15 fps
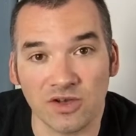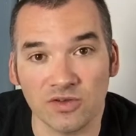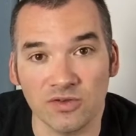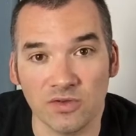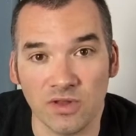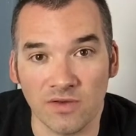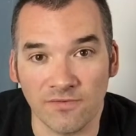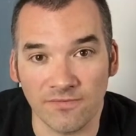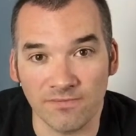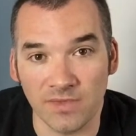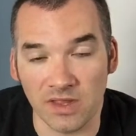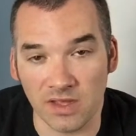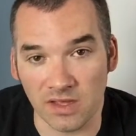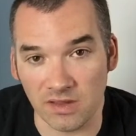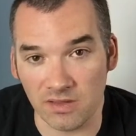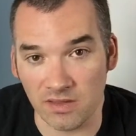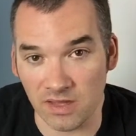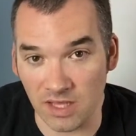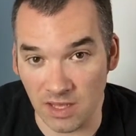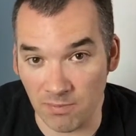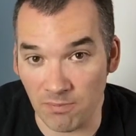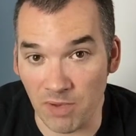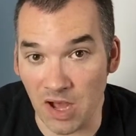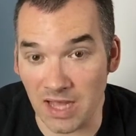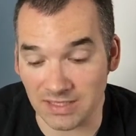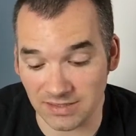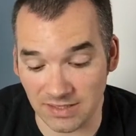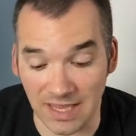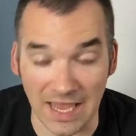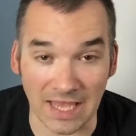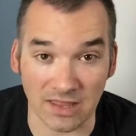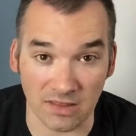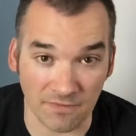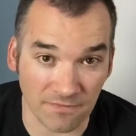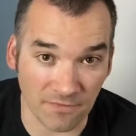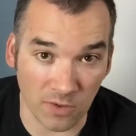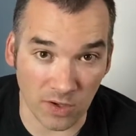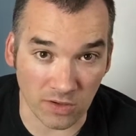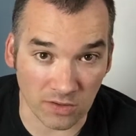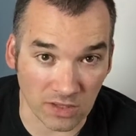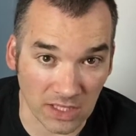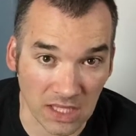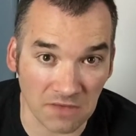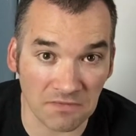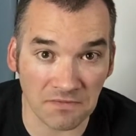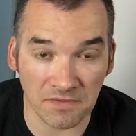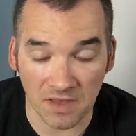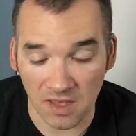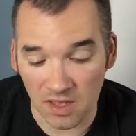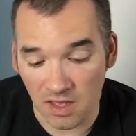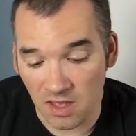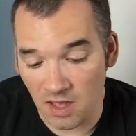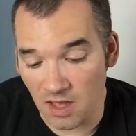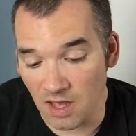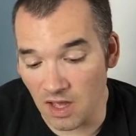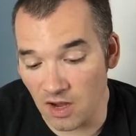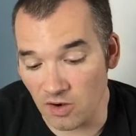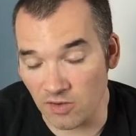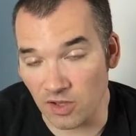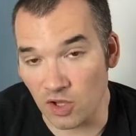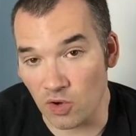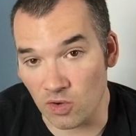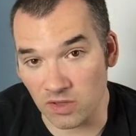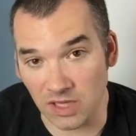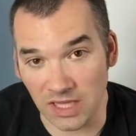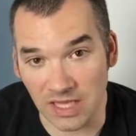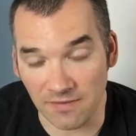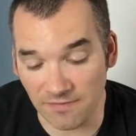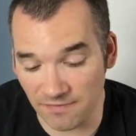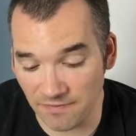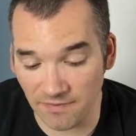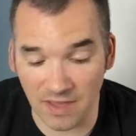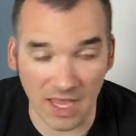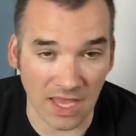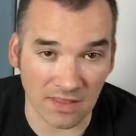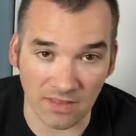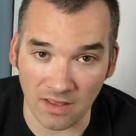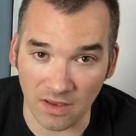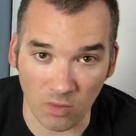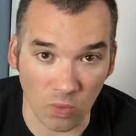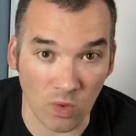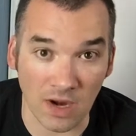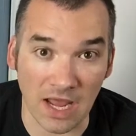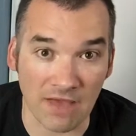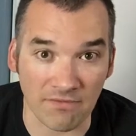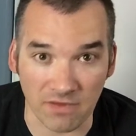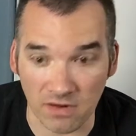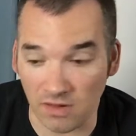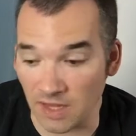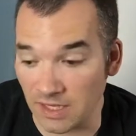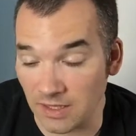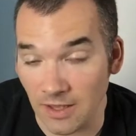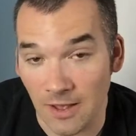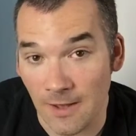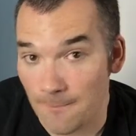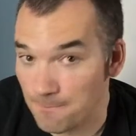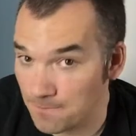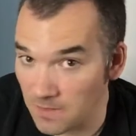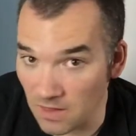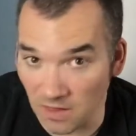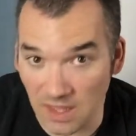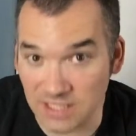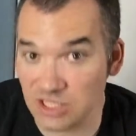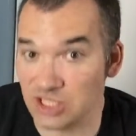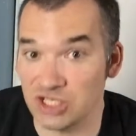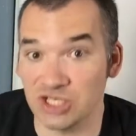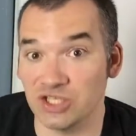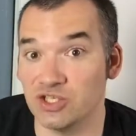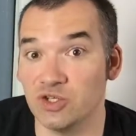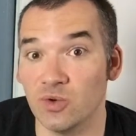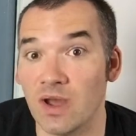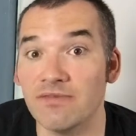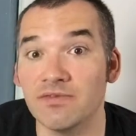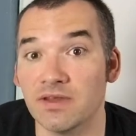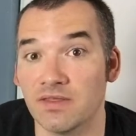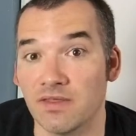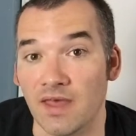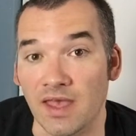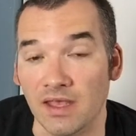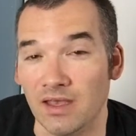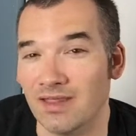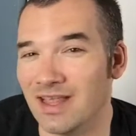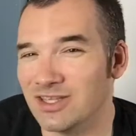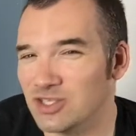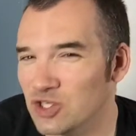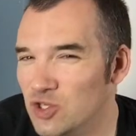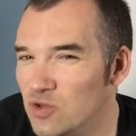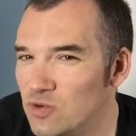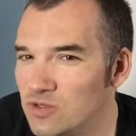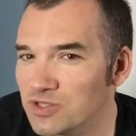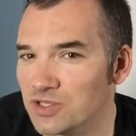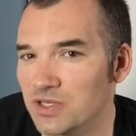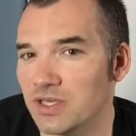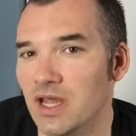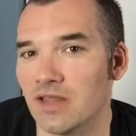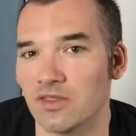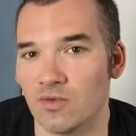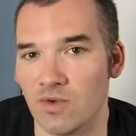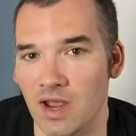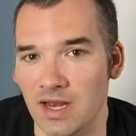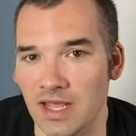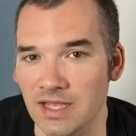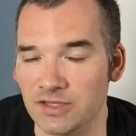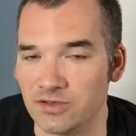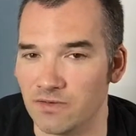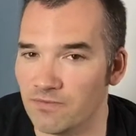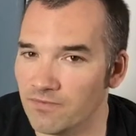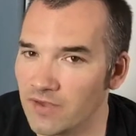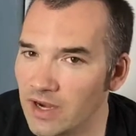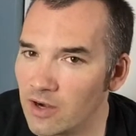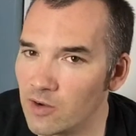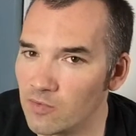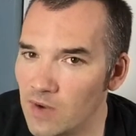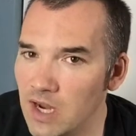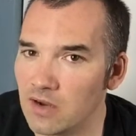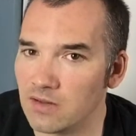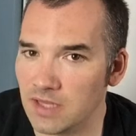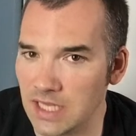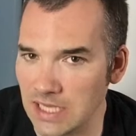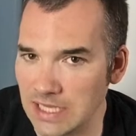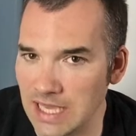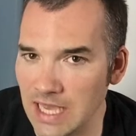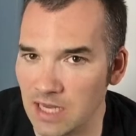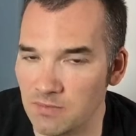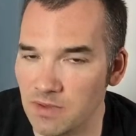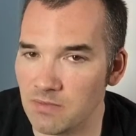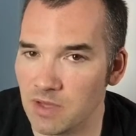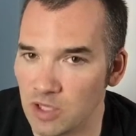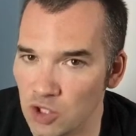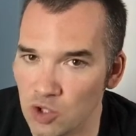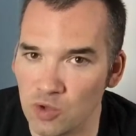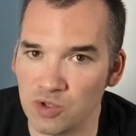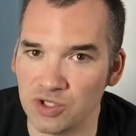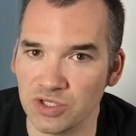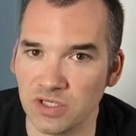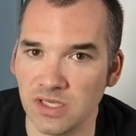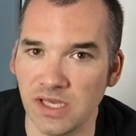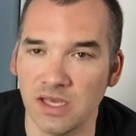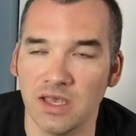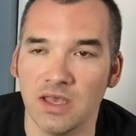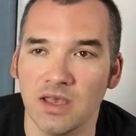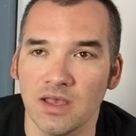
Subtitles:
I'll do the emboss and the foil leaf or the gold leaf and the whatever. Like, let's just do everything. And that's usually not the right answer. Very rarely it can be, but usually